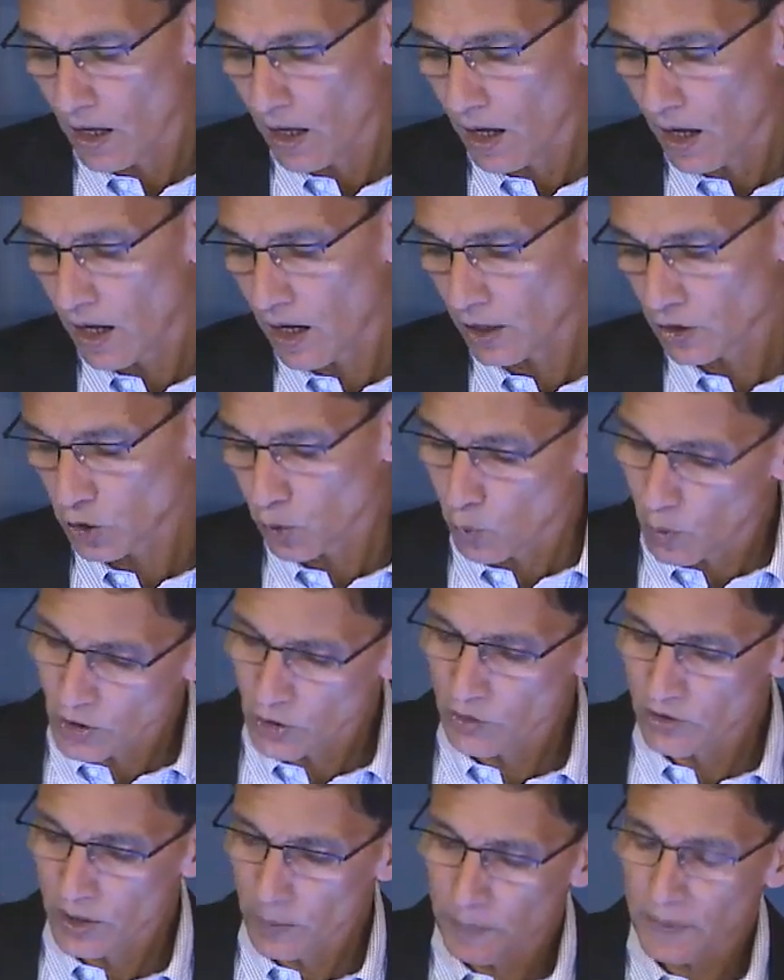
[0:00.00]
Uh, so what you
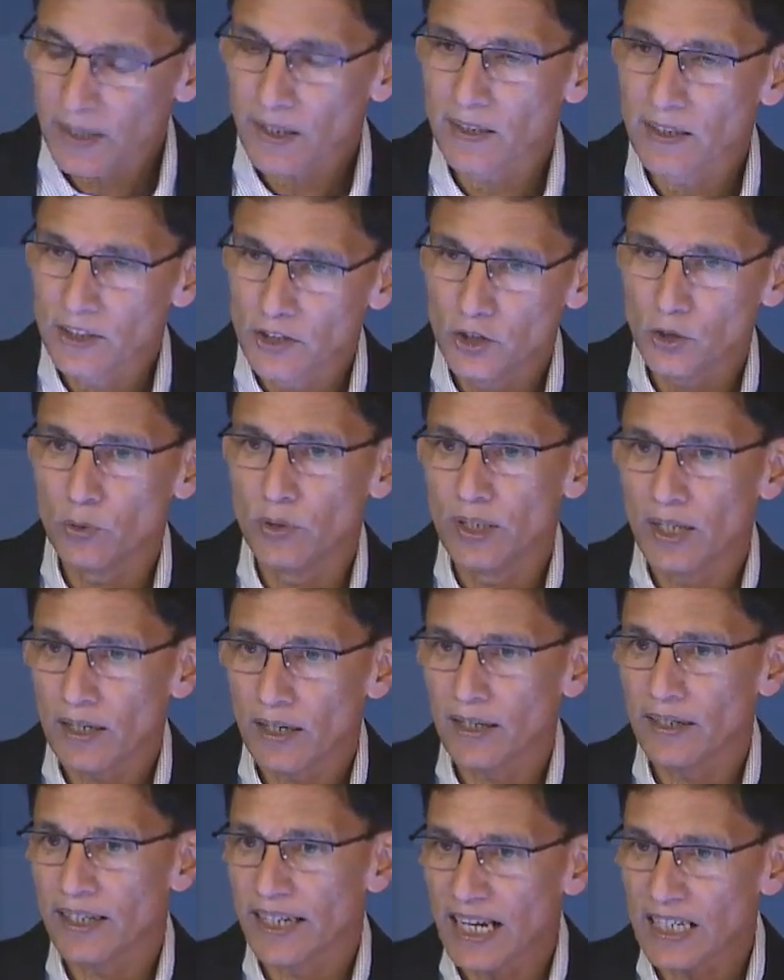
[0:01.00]
typically do in a,
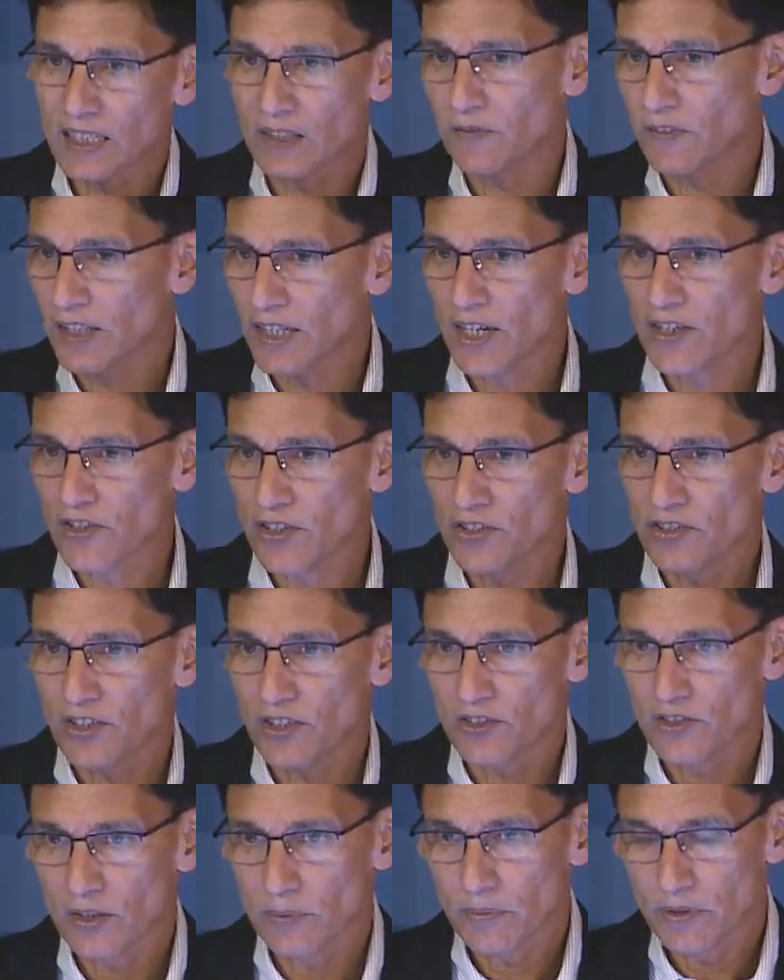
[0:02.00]
in a gasification
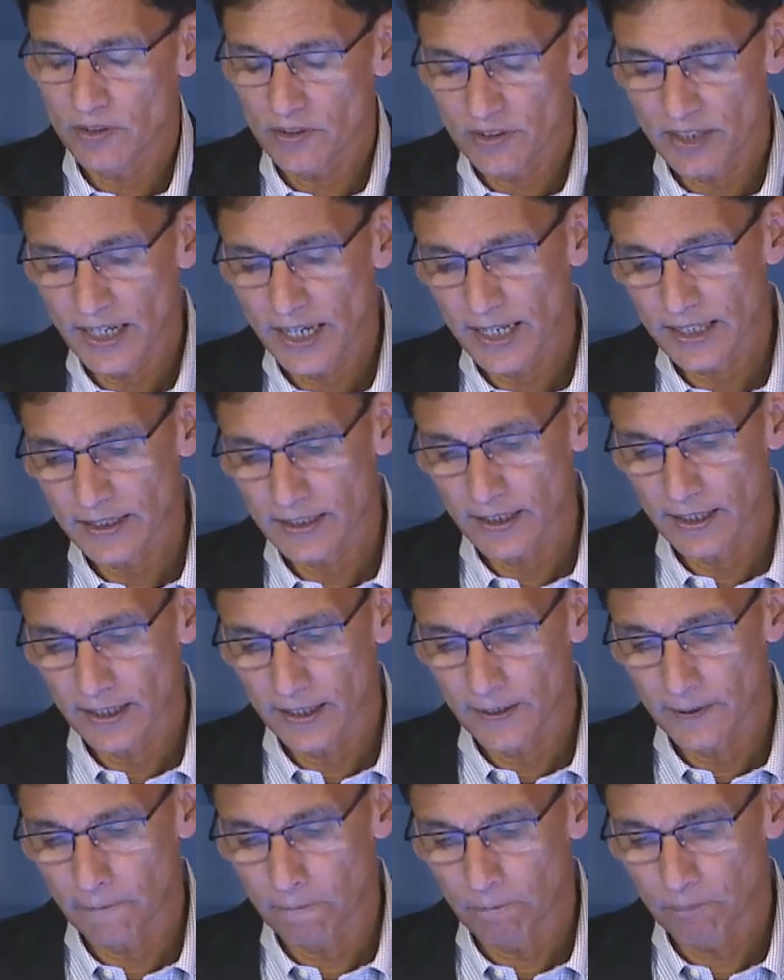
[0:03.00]
system is that,
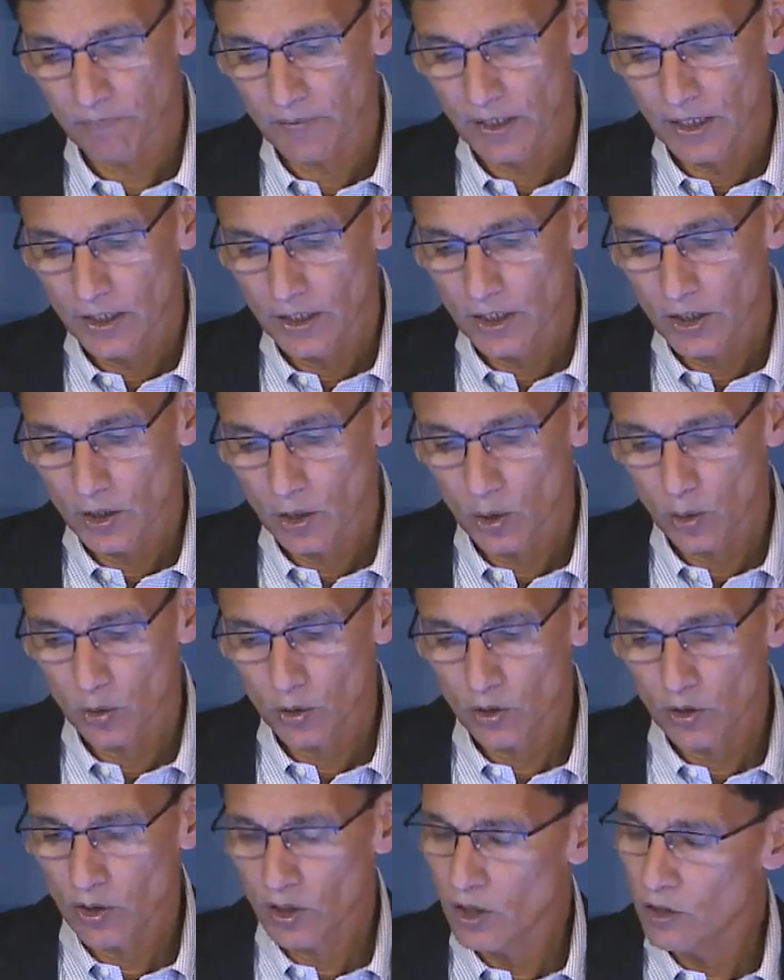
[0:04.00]
uh, you know,
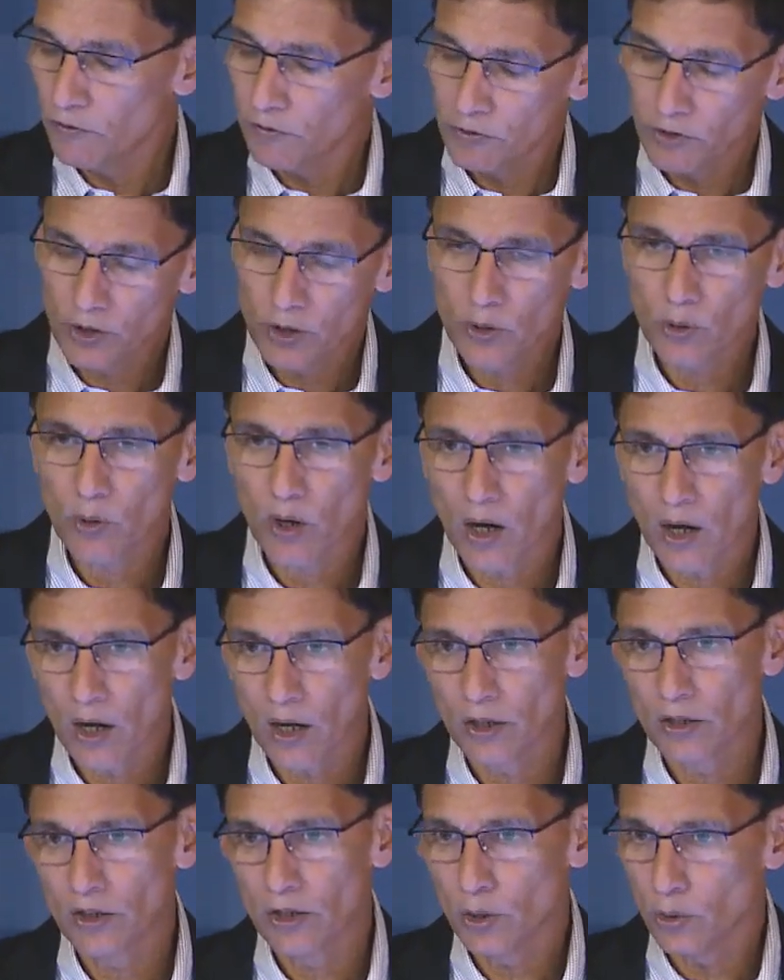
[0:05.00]
if you are
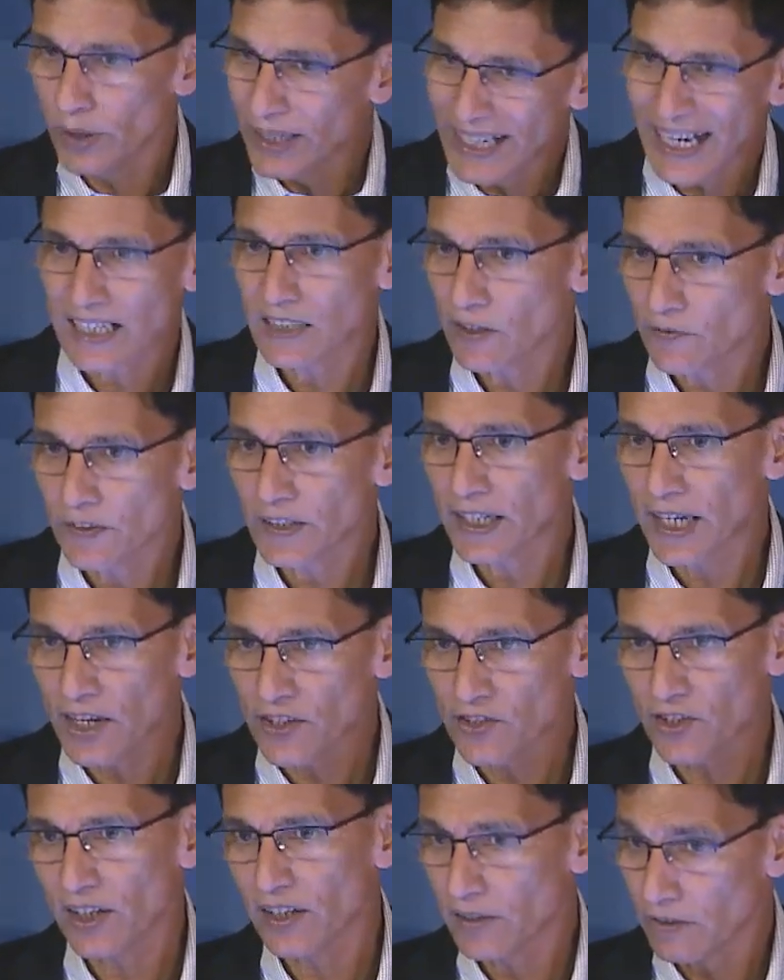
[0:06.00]
doing
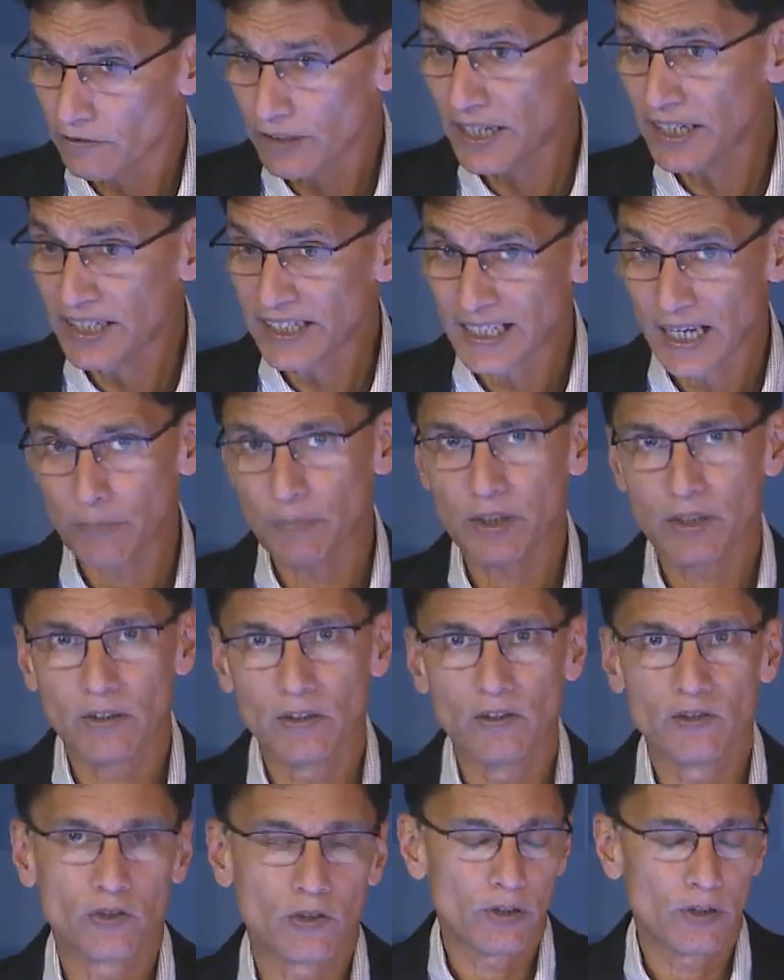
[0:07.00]
gasification and creating
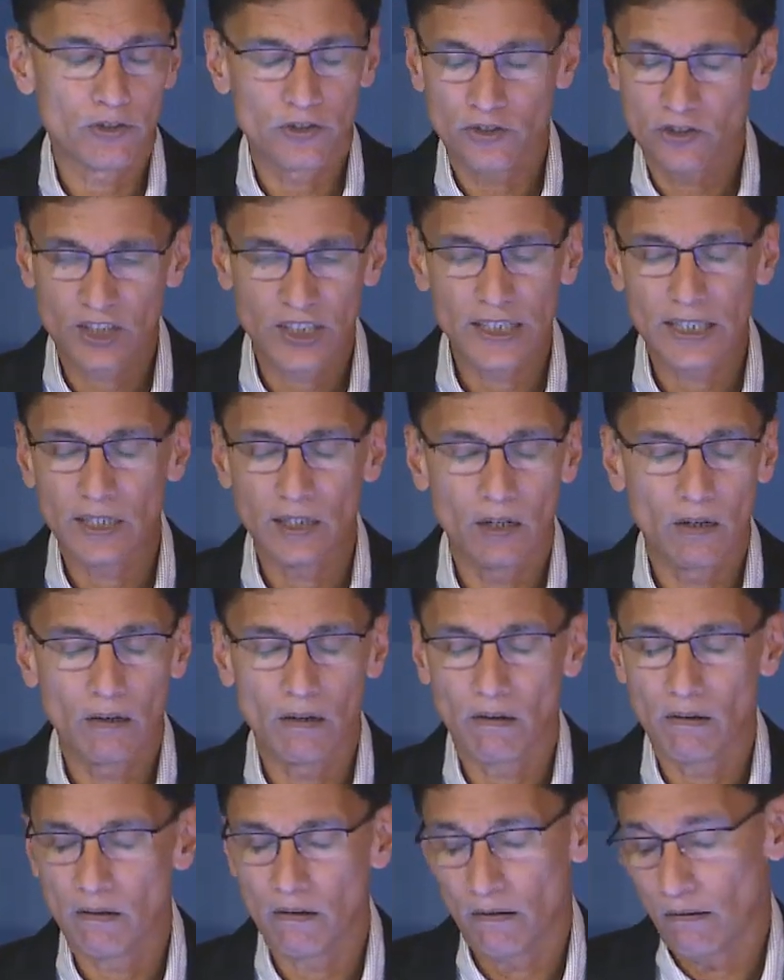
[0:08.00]
chemicals steel or,
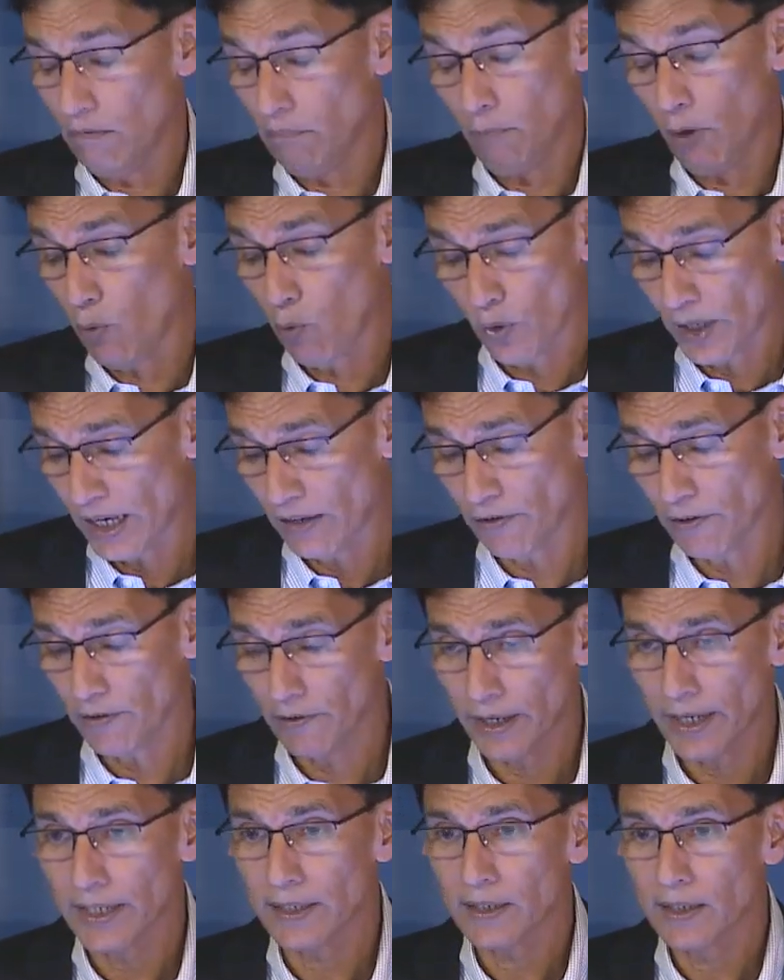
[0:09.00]
or, or whatever,
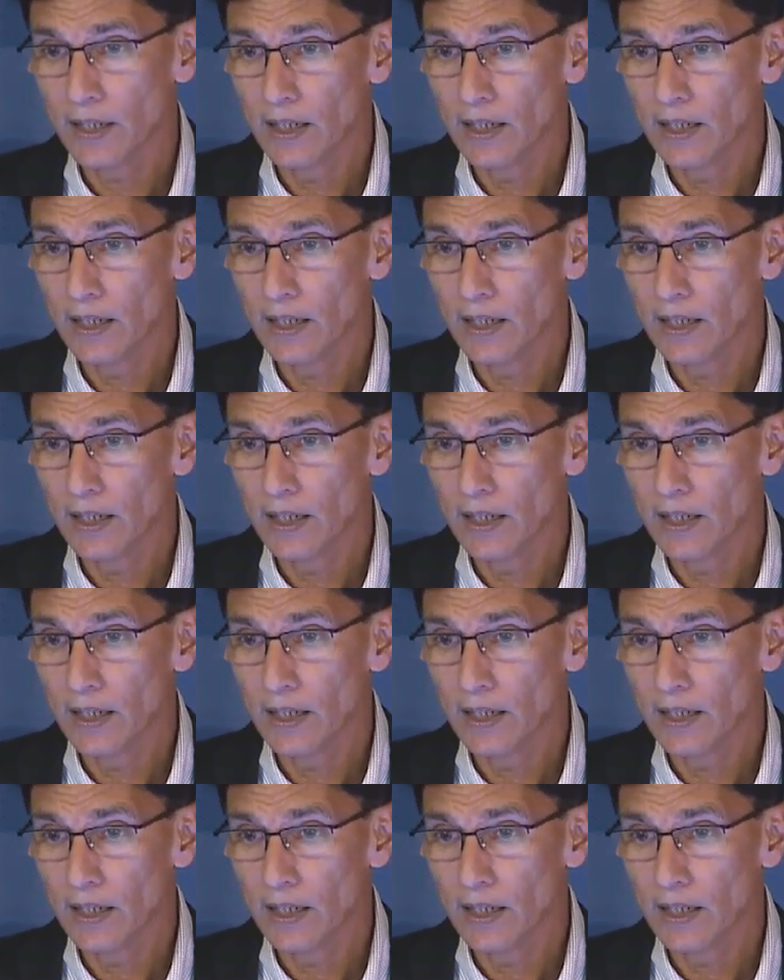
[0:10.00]
right,